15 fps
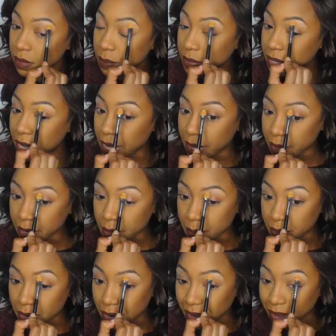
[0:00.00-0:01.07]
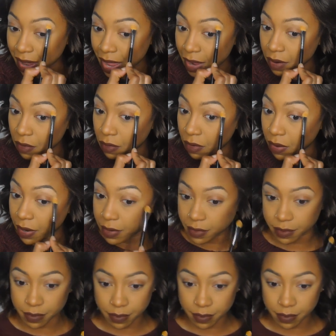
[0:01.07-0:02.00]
But they put a lot on.